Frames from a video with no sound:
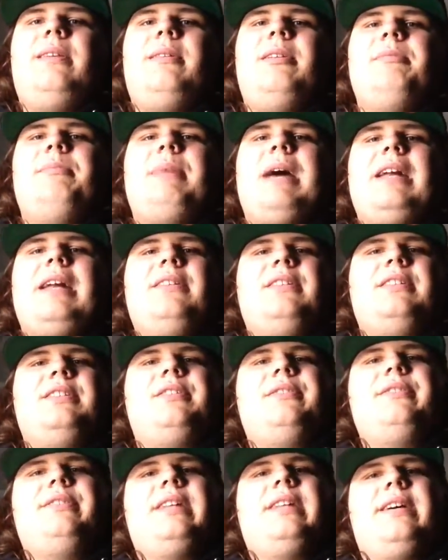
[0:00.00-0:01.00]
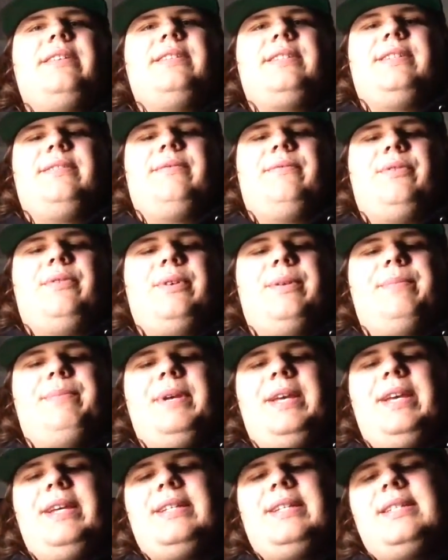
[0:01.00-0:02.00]
Battle of 2004
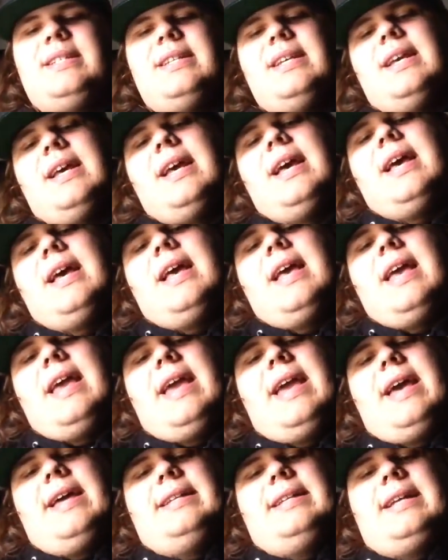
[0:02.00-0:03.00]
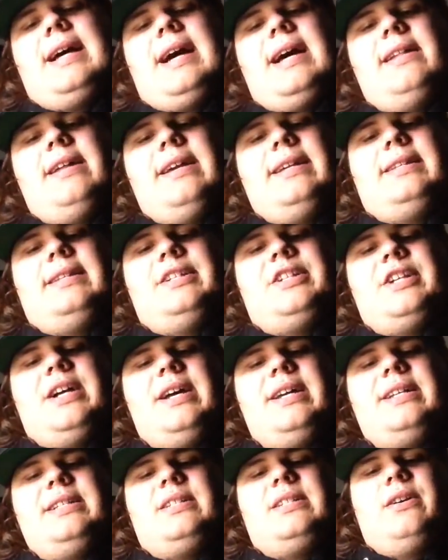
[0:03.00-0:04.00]
picks. And I like the
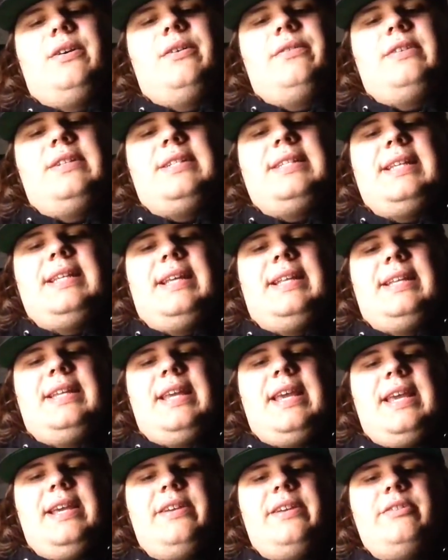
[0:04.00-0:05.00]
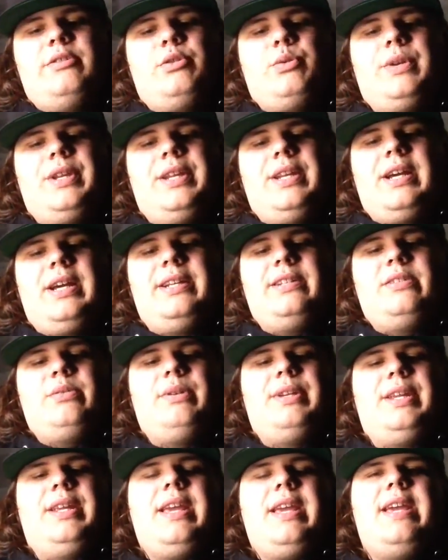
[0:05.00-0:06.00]
Giants over San Diego,
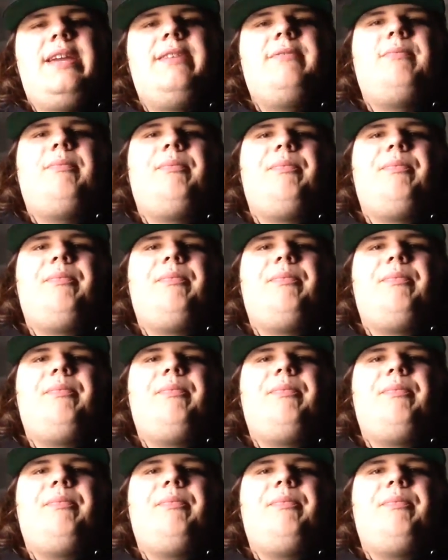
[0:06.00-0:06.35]
29-28.